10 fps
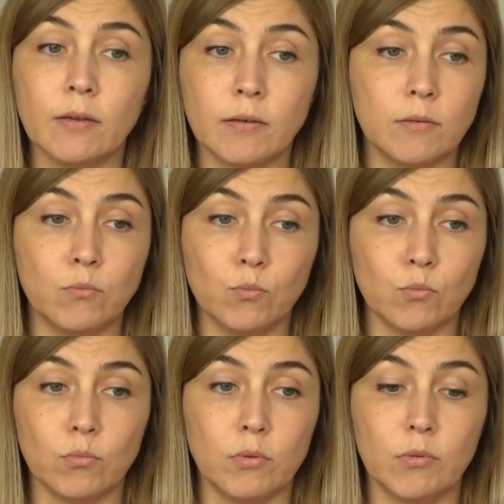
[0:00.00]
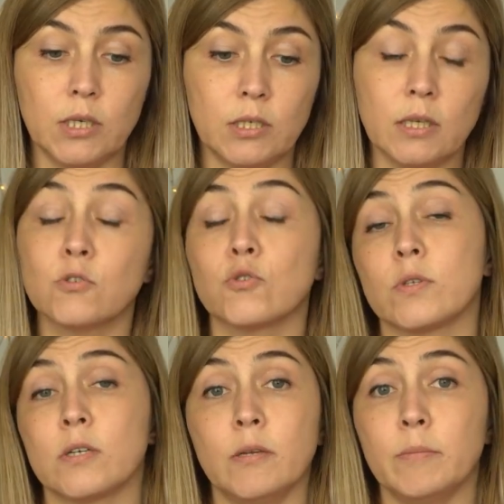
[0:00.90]
Uh, so it's
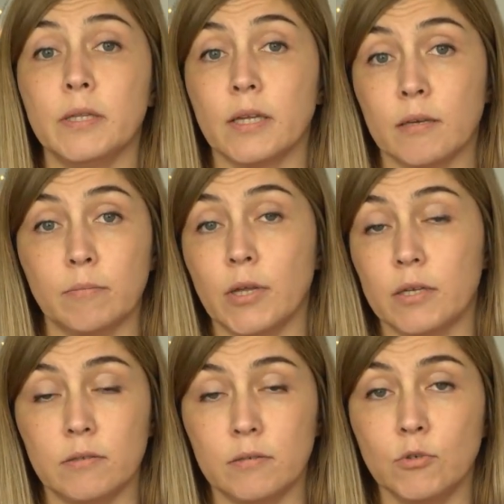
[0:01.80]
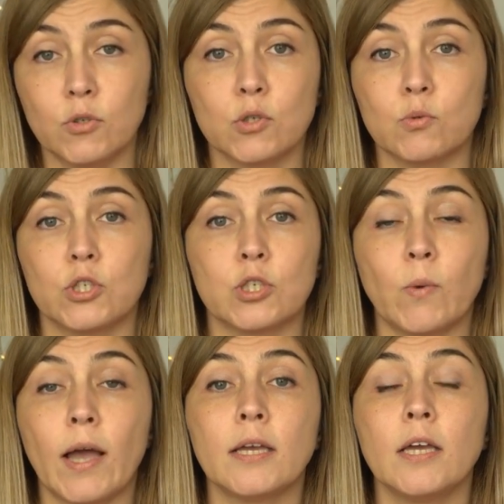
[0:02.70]
going to be like a blood and mucus, which is
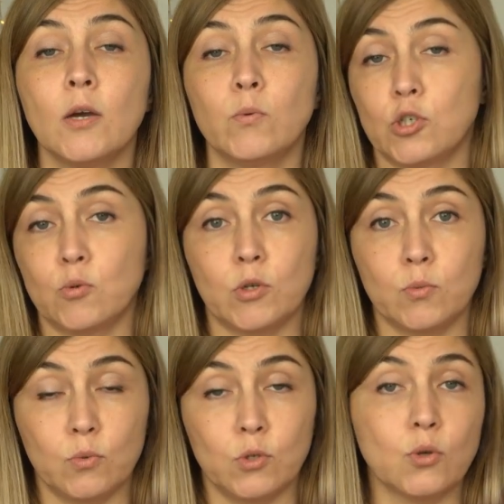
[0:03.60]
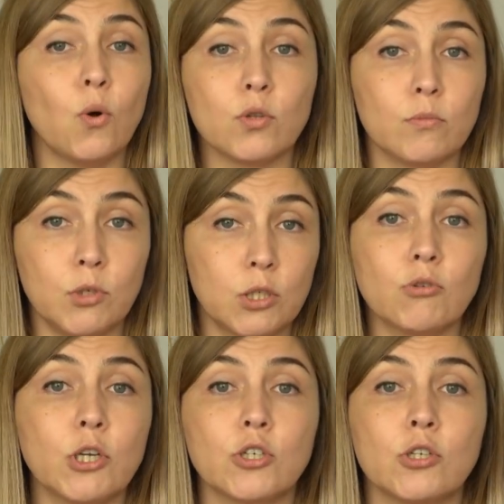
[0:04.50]
what was called
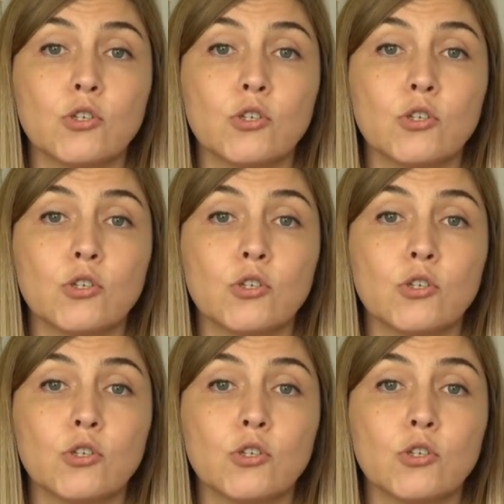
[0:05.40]
menstruation.